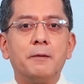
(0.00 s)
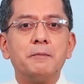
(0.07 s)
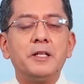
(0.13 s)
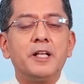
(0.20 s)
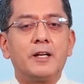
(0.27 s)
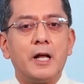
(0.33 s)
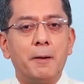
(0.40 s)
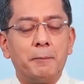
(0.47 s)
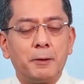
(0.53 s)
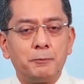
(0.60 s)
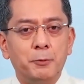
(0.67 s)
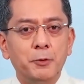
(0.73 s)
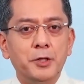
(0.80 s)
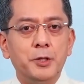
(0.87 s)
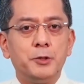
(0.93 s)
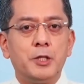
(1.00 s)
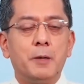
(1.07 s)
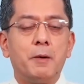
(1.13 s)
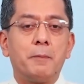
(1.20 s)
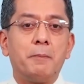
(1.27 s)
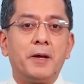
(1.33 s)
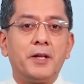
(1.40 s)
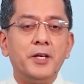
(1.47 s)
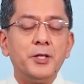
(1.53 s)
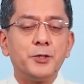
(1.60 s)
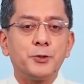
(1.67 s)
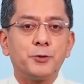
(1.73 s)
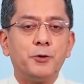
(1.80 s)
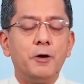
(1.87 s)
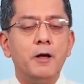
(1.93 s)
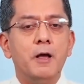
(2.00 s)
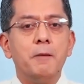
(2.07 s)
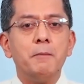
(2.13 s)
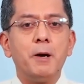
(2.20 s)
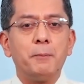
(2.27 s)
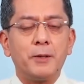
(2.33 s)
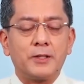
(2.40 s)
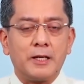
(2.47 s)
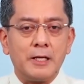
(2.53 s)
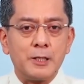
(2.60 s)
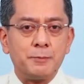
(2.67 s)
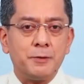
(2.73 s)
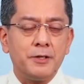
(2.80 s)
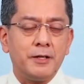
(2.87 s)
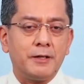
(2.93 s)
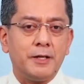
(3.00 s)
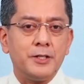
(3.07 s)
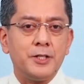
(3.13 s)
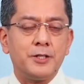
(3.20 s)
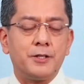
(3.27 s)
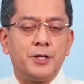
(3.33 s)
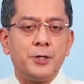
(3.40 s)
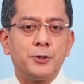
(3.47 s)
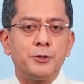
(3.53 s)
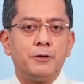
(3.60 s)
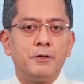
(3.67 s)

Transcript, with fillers: involving nuisance candidates by the end of November this year.